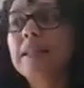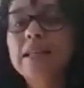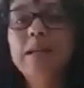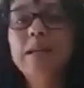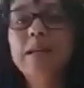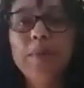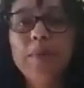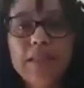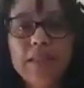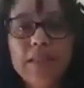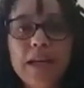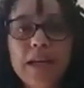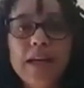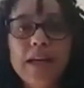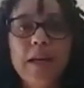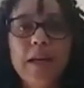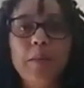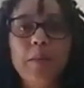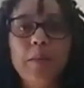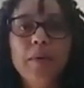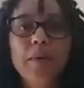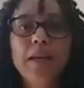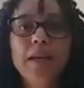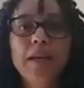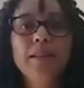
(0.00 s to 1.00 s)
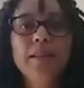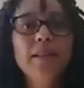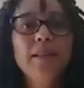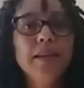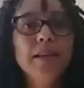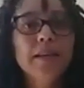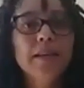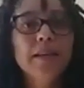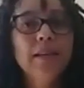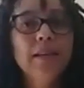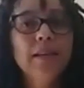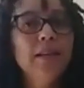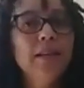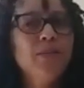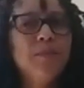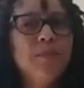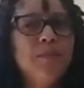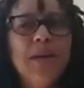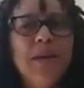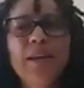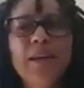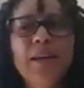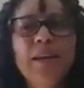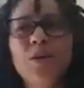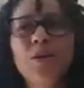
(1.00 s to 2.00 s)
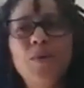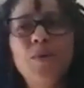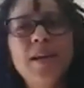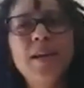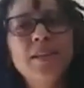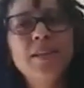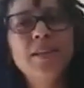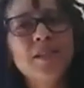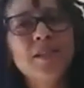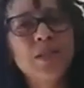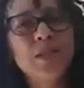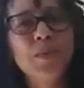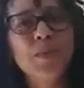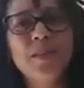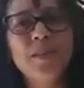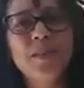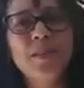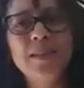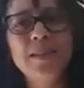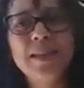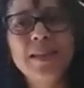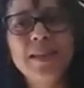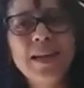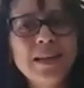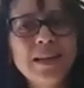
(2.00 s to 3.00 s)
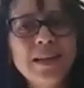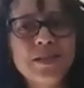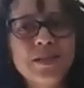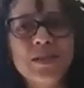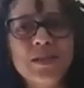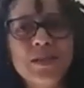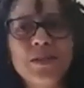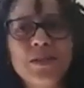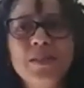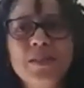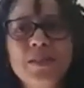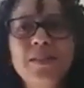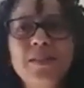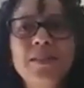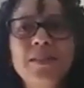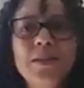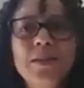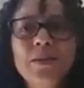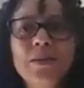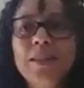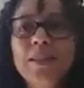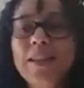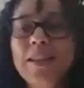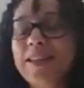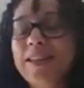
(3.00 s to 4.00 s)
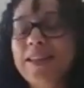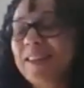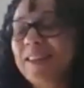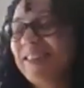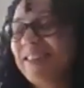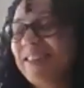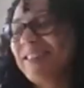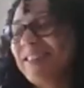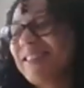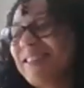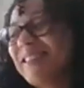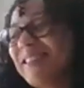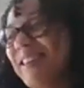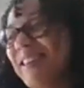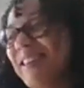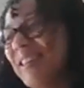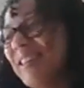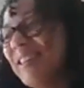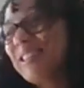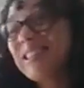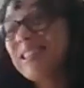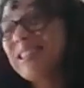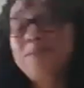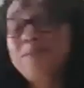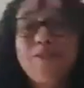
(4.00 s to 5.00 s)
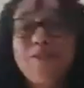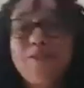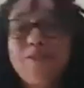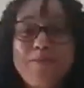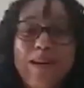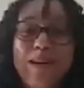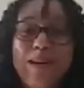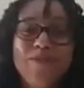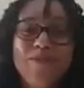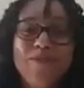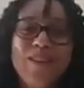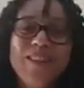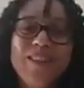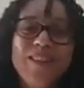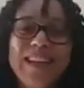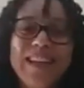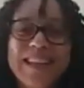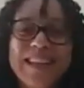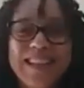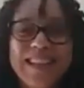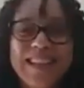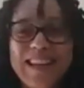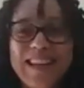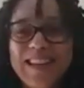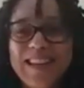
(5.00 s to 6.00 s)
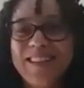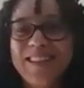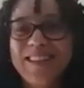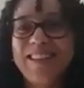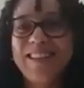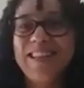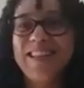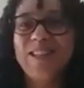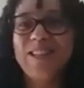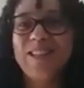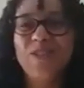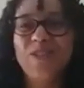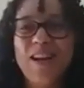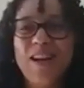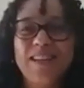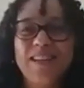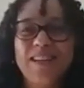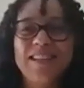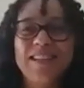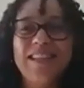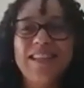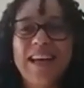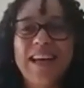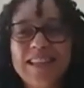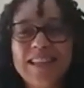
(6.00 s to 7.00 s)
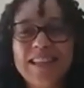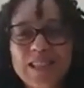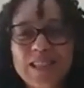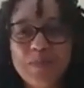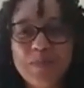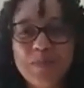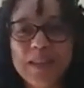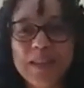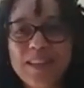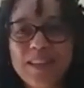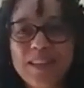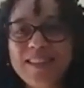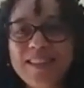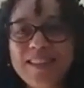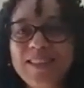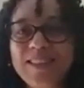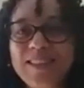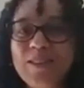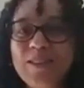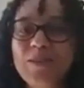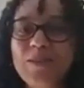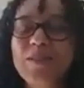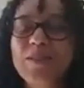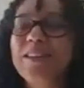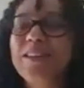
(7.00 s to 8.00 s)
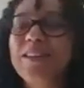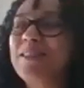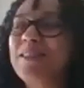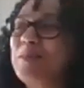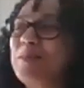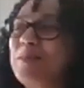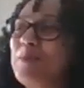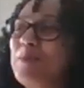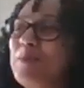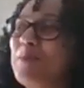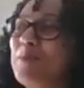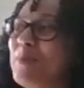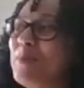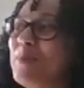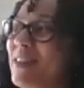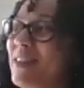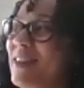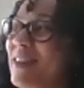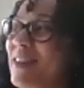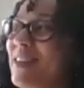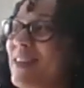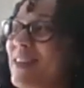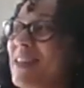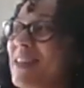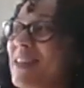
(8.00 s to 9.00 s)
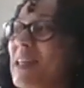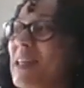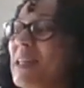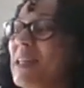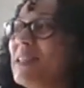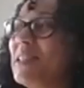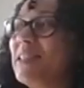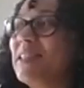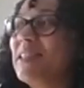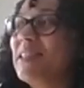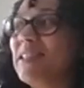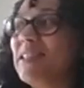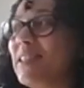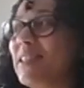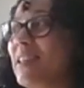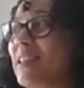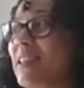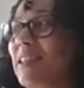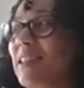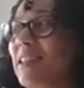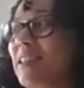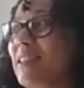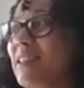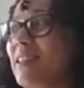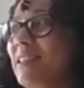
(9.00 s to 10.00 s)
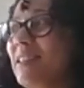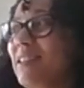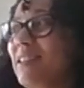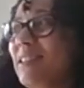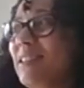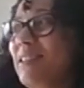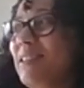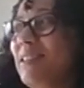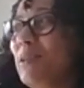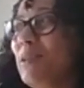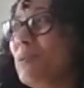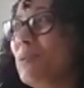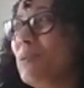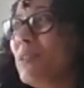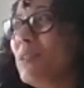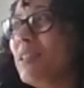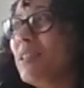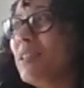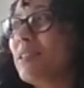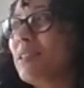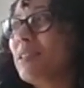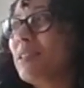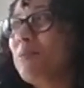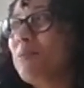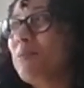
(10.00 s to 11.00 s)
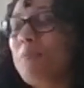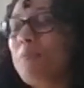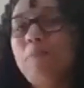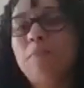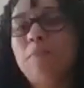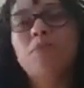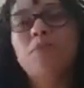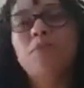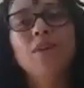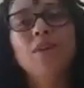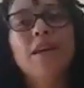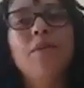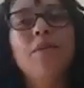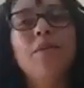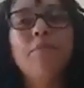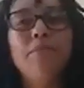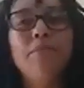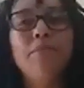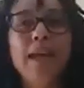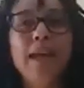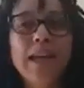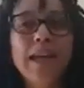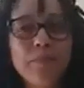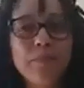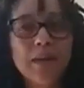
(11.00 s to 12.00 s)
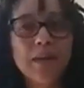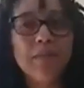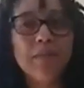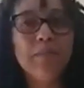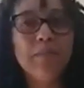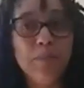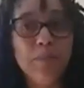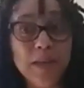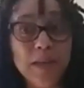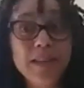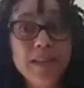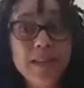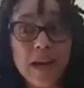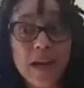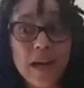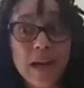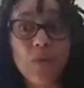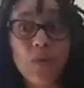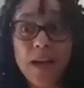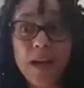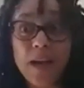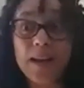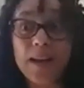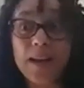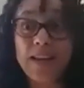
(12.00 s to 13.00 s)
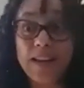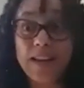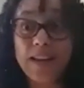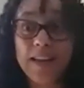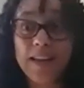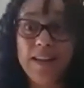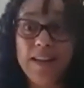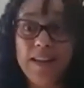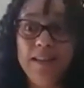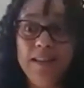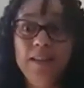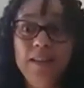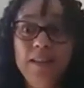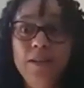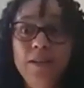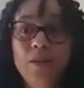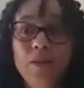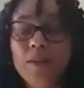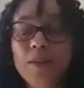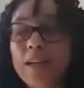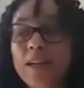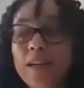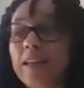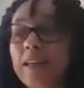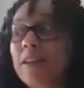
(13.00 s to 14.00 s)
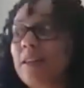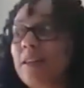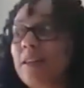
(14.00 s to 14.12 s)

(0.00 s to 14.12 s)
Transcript: I take my time. And then even my interactions with the doctors, you know, they, some of them I feel like they try to test me, you know, to see, you know, just try to make me be that way again, you know,